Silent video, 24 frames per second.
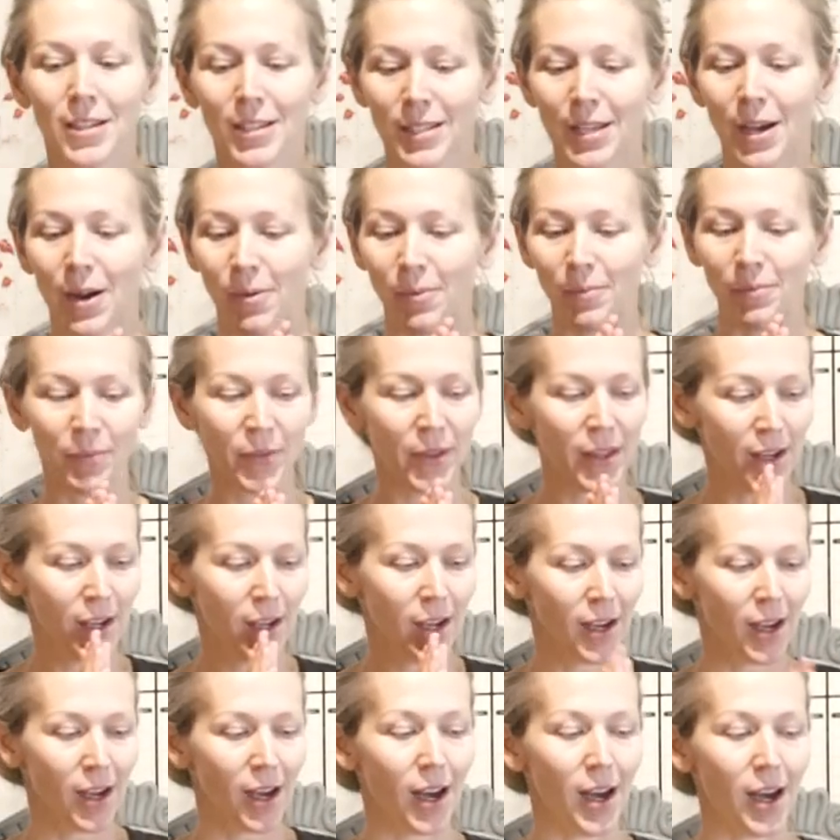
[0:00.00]
So
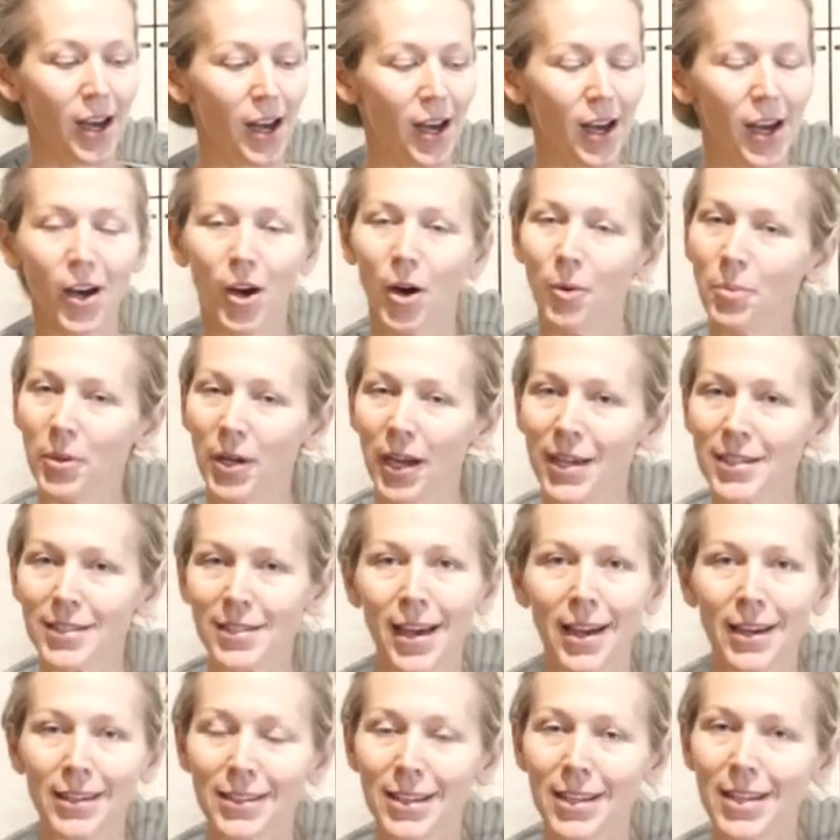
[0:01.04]
uh, hope you guys
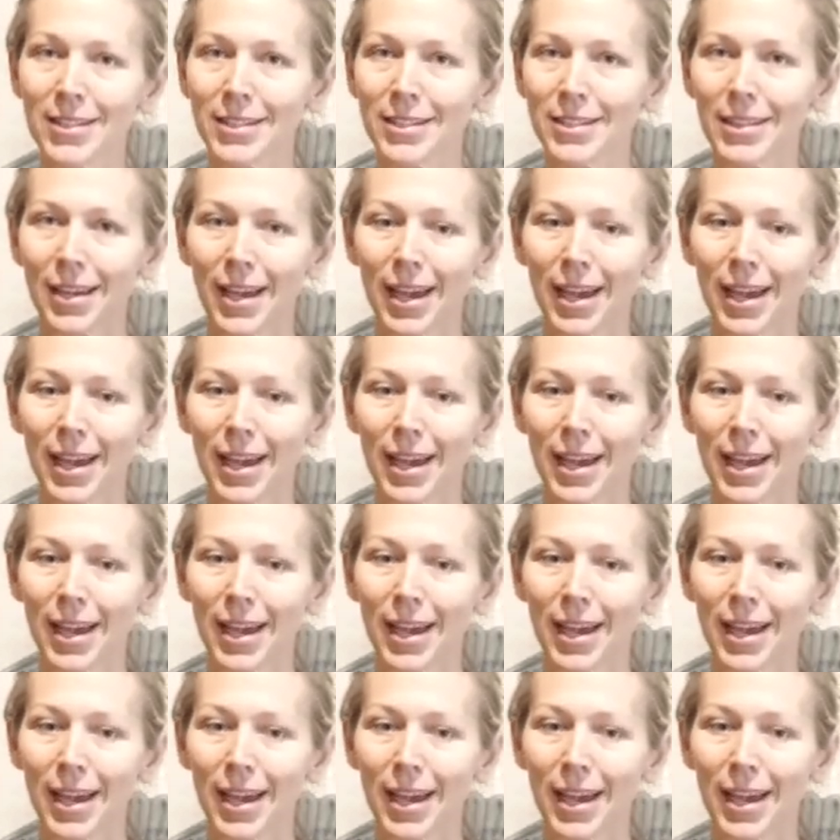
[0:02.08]
liked this,